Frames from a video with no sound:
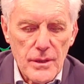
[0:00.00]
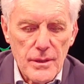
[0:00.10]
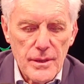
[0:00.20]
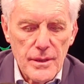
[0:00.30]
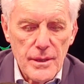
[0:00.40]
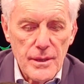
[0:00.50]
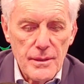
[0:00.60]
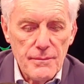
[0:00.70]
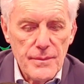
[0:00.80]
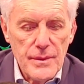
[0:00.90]
uh,
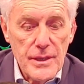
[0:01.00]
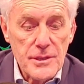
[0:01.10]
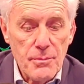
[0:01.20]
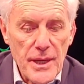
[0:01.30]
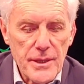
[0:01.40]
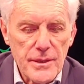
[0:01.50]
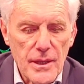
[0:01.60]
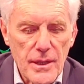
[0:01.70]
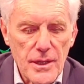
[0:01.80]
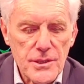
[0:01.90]
he's better
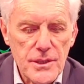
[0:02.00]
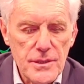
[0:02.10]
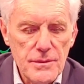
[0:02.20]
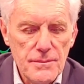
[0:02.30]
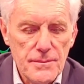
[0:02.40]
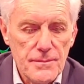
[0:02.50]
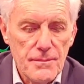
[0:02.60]
than last season.